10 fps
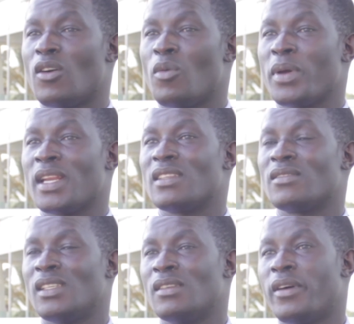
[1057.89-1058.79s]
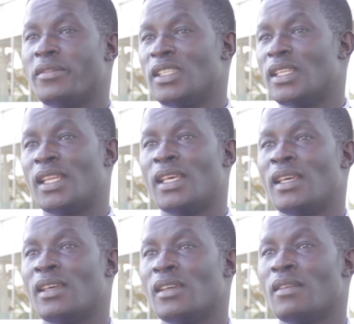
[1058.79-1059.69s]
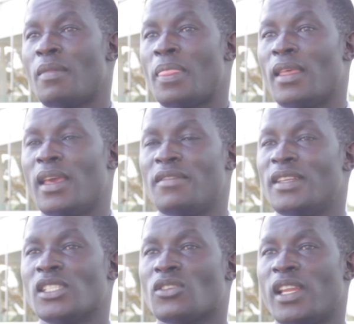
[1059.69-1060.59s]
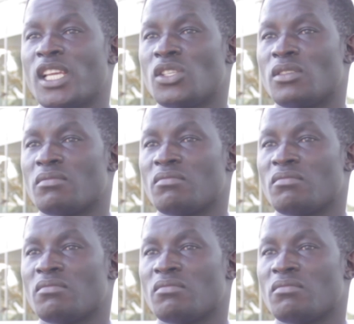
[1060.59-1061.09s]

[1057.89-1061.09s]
operatives involved in any evidence collection.